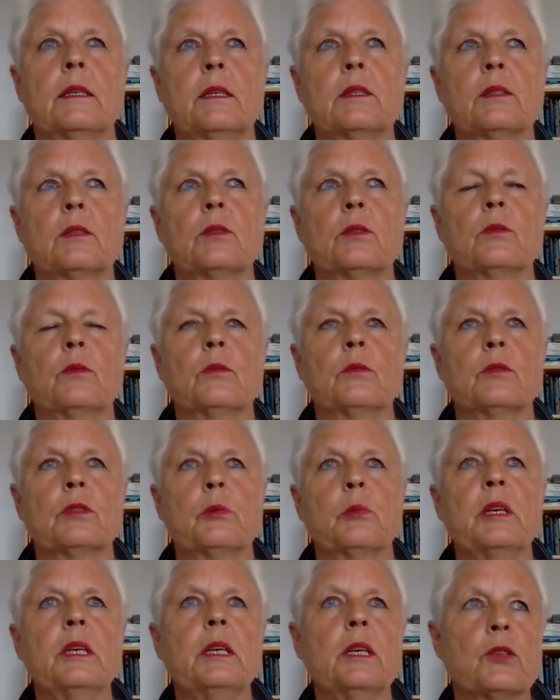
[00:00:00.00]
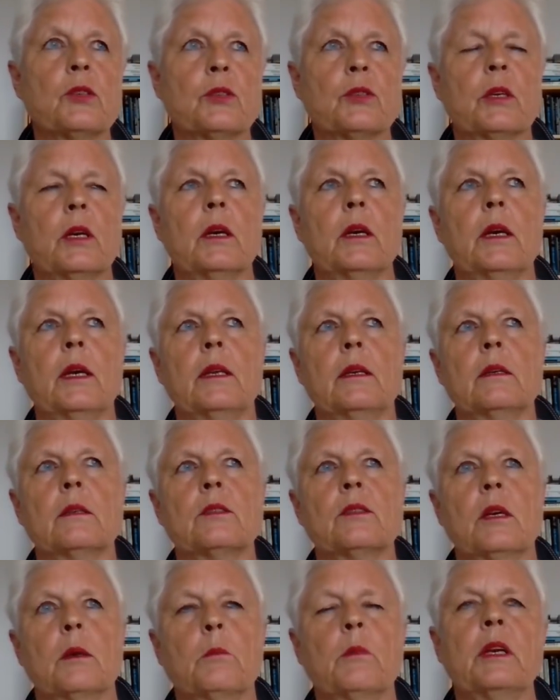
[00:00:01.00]
into Swedish and
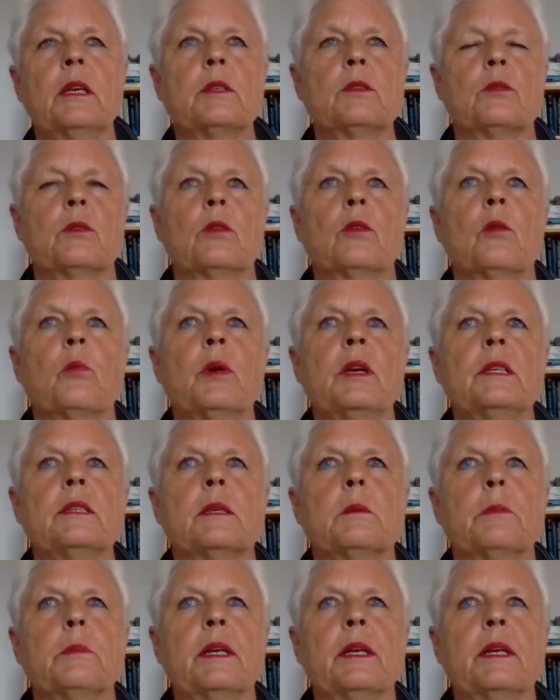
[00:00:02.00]
some into Norwegian.